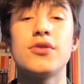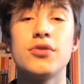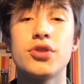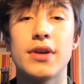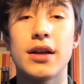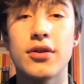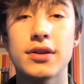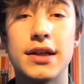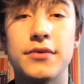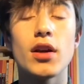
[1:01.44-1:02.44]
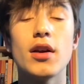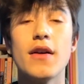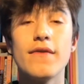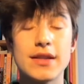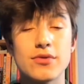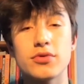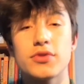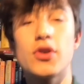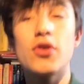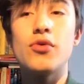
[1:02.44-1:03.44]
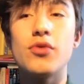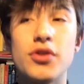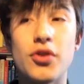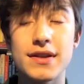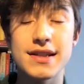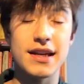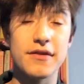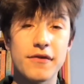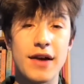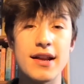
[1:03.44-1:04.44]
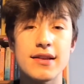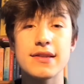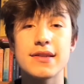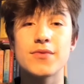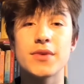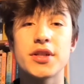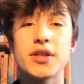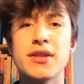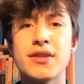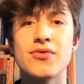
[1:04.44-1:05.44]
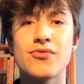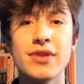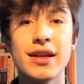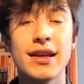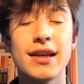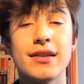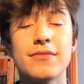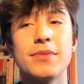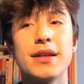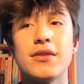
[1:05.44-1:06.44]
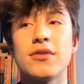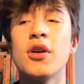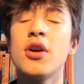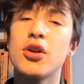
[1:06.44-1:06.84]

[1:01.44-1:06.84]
during lockdown. There's also not seeing friends, which has really been